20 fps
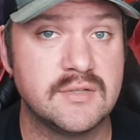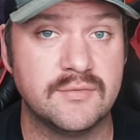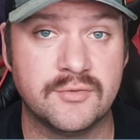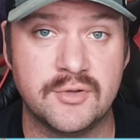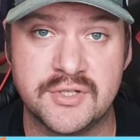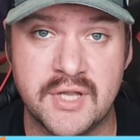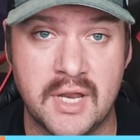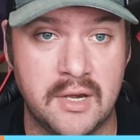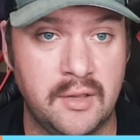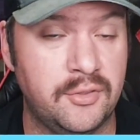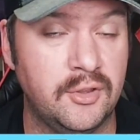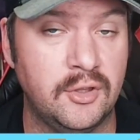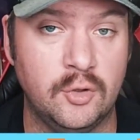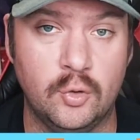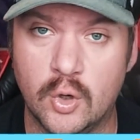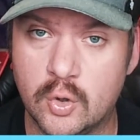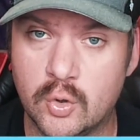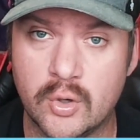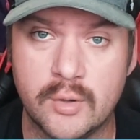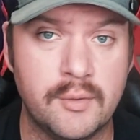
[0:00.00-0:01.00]
If there's anything you
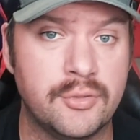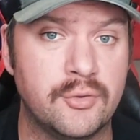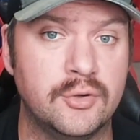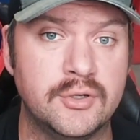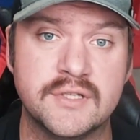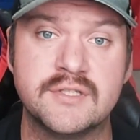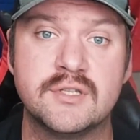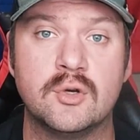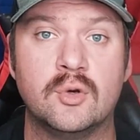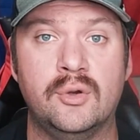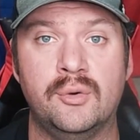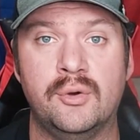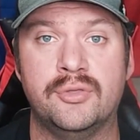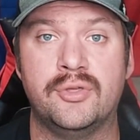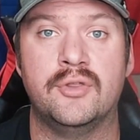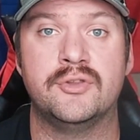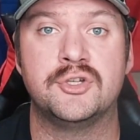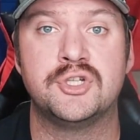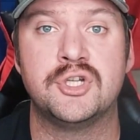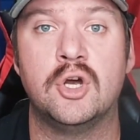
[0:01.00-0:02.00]
agree with or disagree with
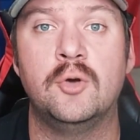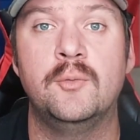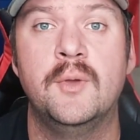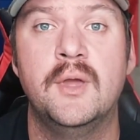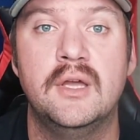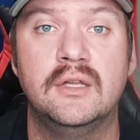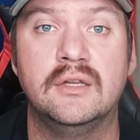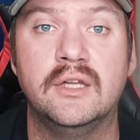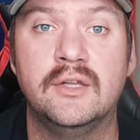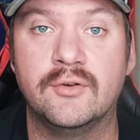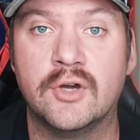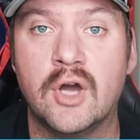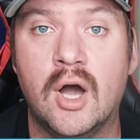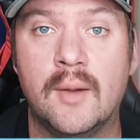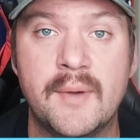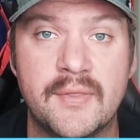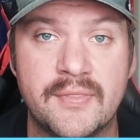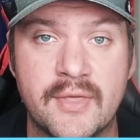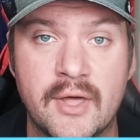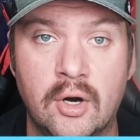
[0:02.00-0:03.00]
on the show, leave a
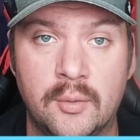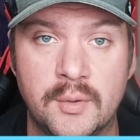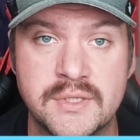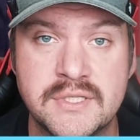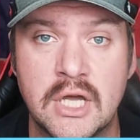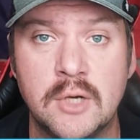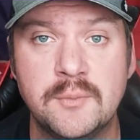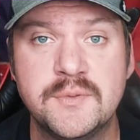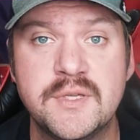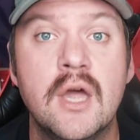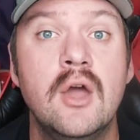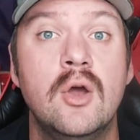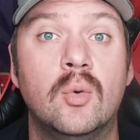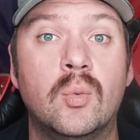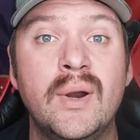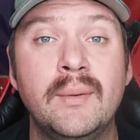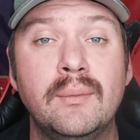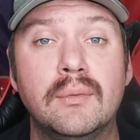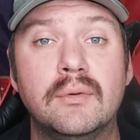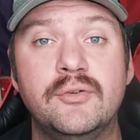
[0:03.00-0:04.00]
comment. That always helps.
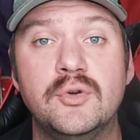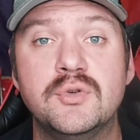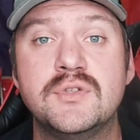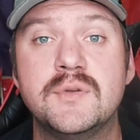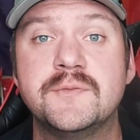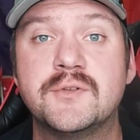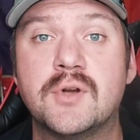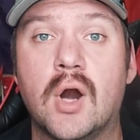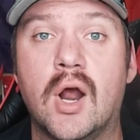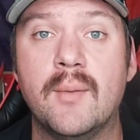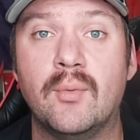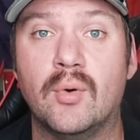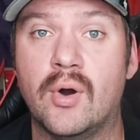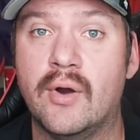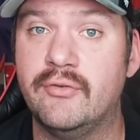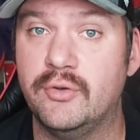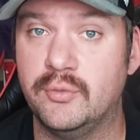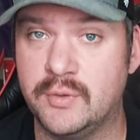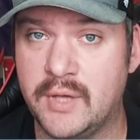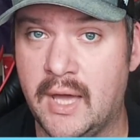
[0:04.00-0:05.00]
Rate, review, subscribe
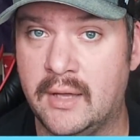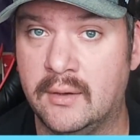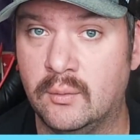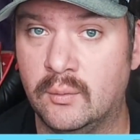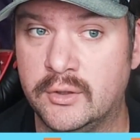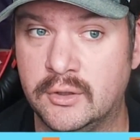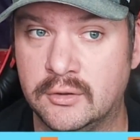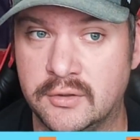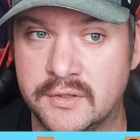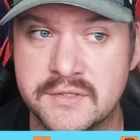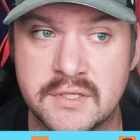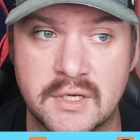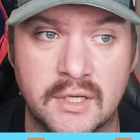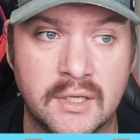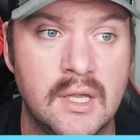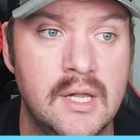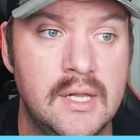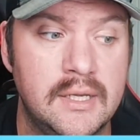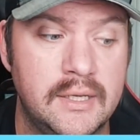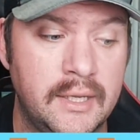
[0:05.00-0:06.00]
wherever you can when you're
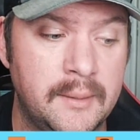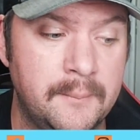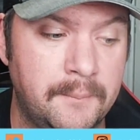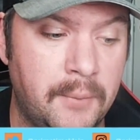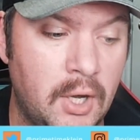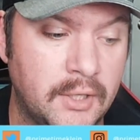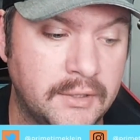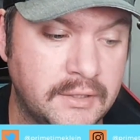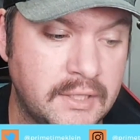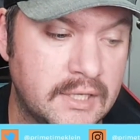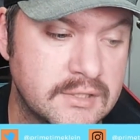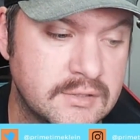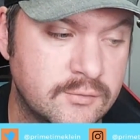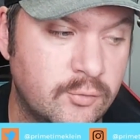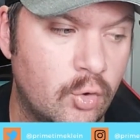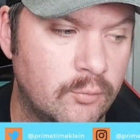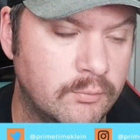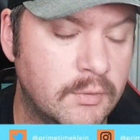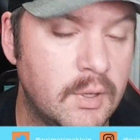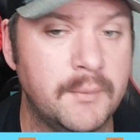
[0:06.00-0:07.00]
listening in podcast
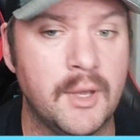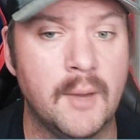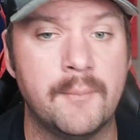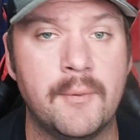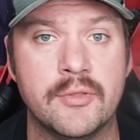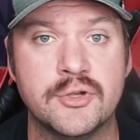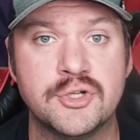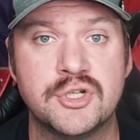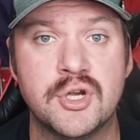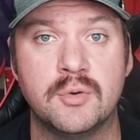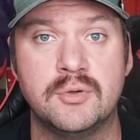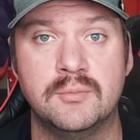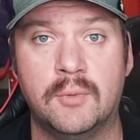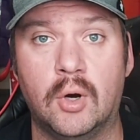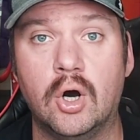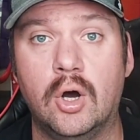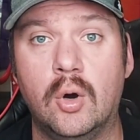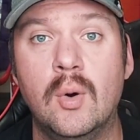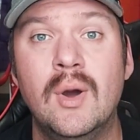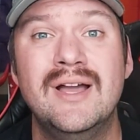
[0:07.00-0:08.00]
form. Coming up on the show
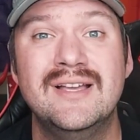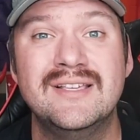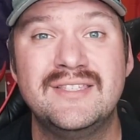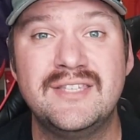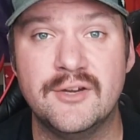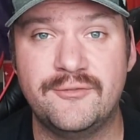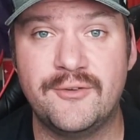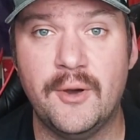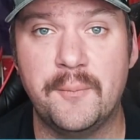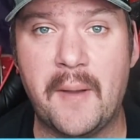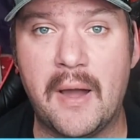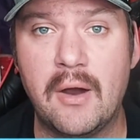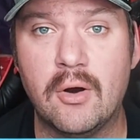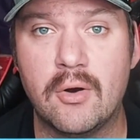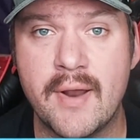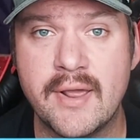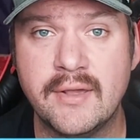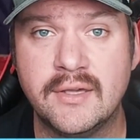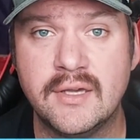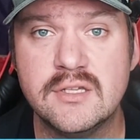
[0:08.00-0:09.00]
tomorrow, C F L Power
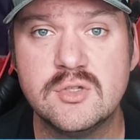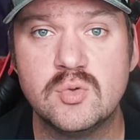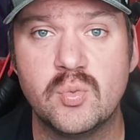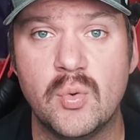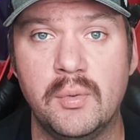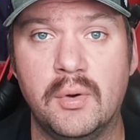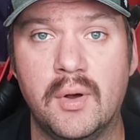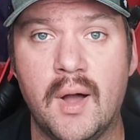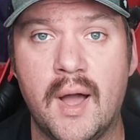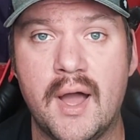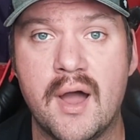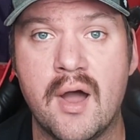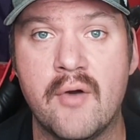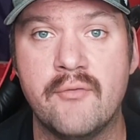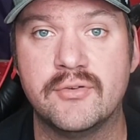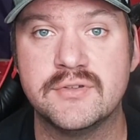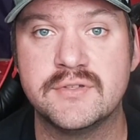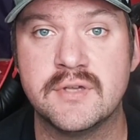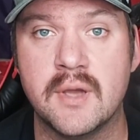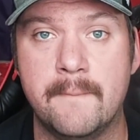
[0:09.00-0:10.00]
Rankings. We will
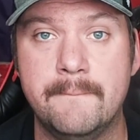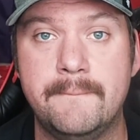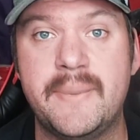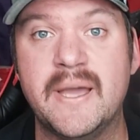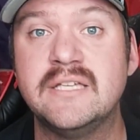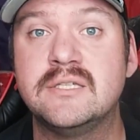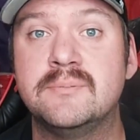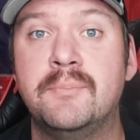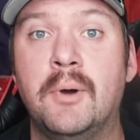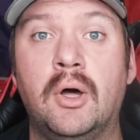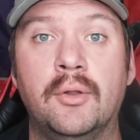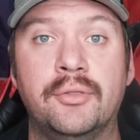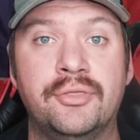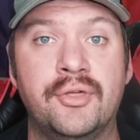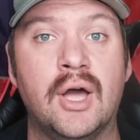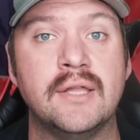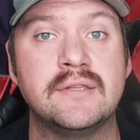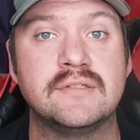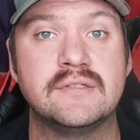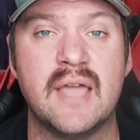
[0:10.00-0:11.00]
have some baseball
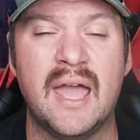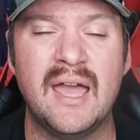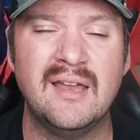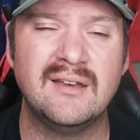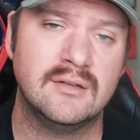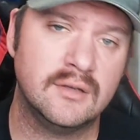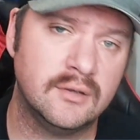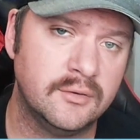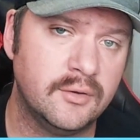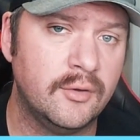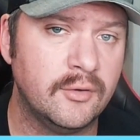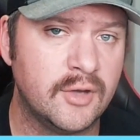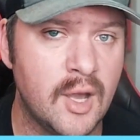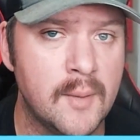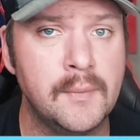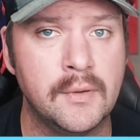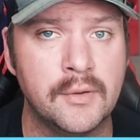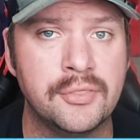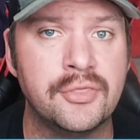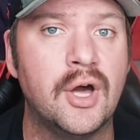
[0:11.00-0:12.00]
thoughts and a, a
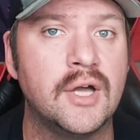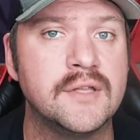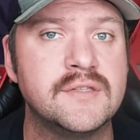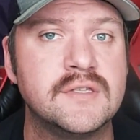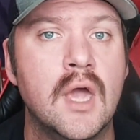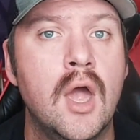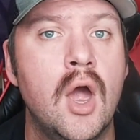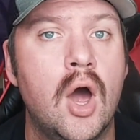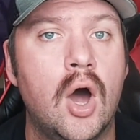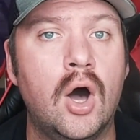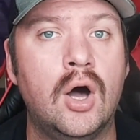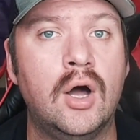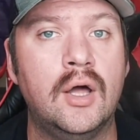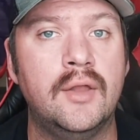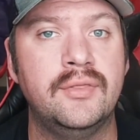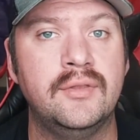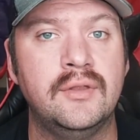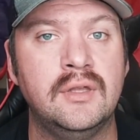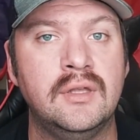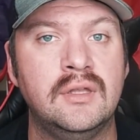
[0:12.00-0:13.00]
couple of thoughts
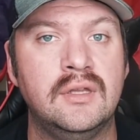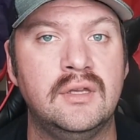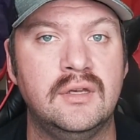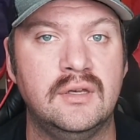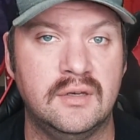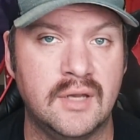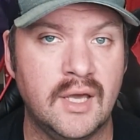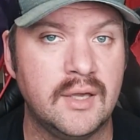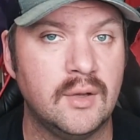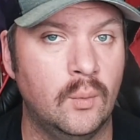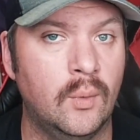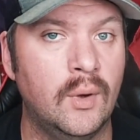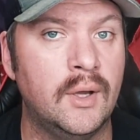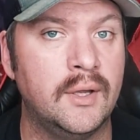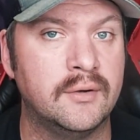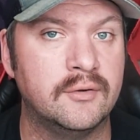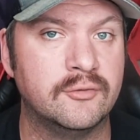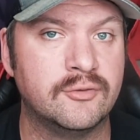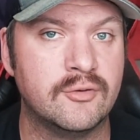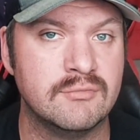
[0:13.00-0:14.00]
on the night
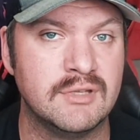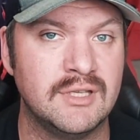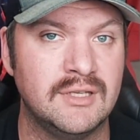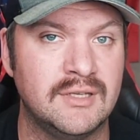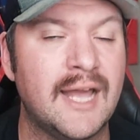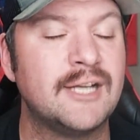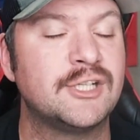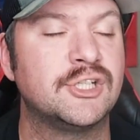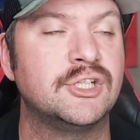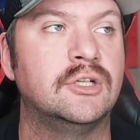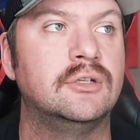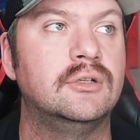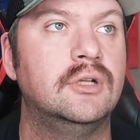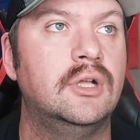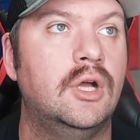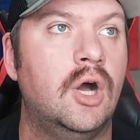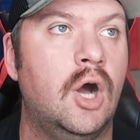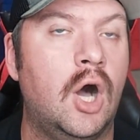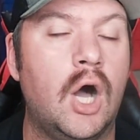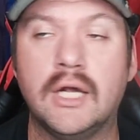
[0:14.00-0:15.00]
one from the National
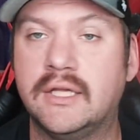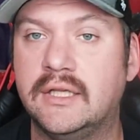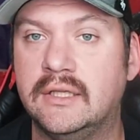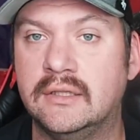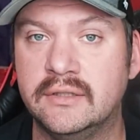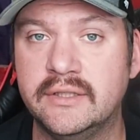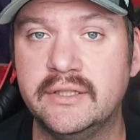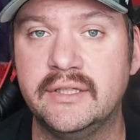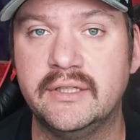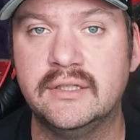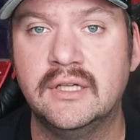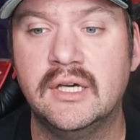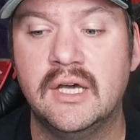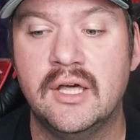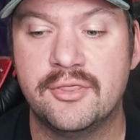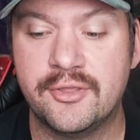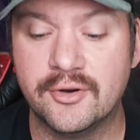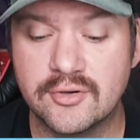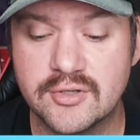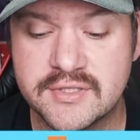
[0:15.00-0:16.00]
Hockey League.
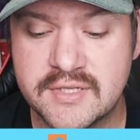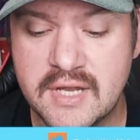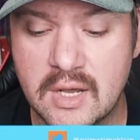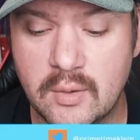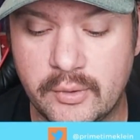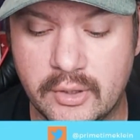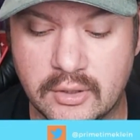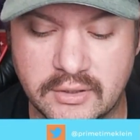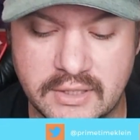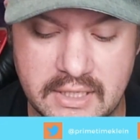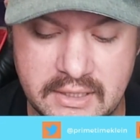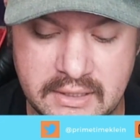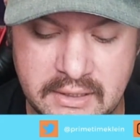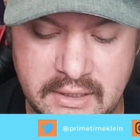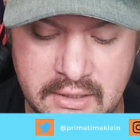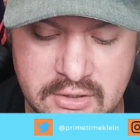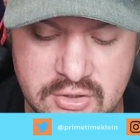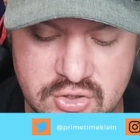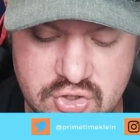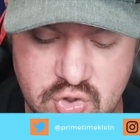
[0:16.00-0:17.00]
Thursday, we are getting
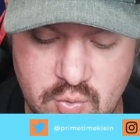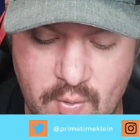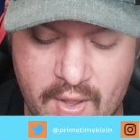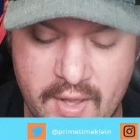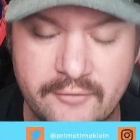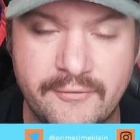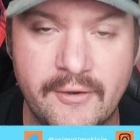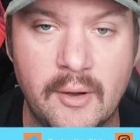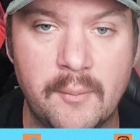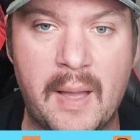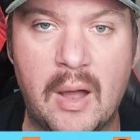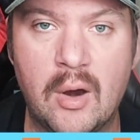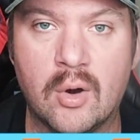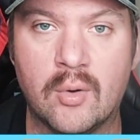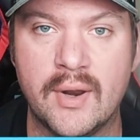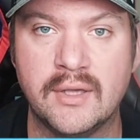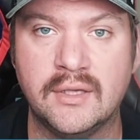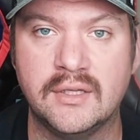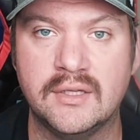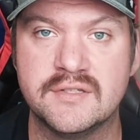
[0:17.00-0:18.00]
into N F L Power
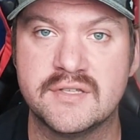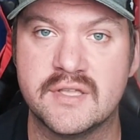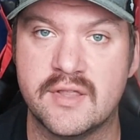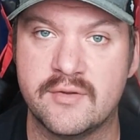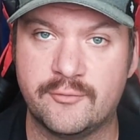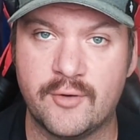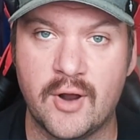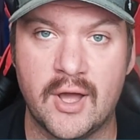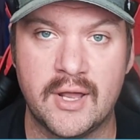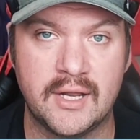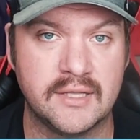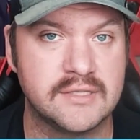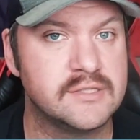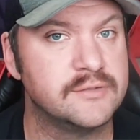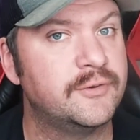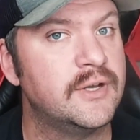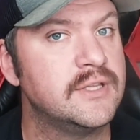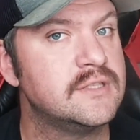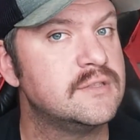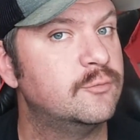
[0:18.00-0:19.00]
Rankings, and then Friday, it's a
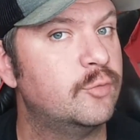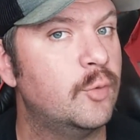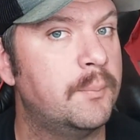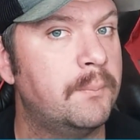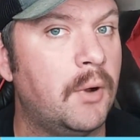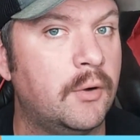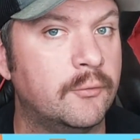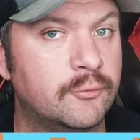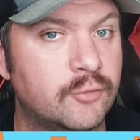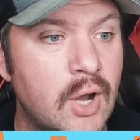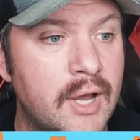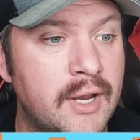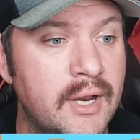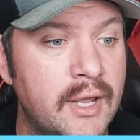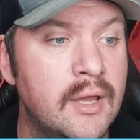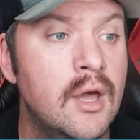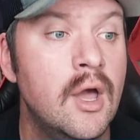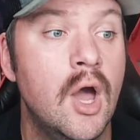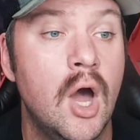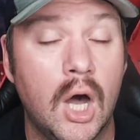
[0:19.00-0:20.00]
Fights and Football
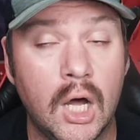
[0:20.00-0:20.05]
Friday.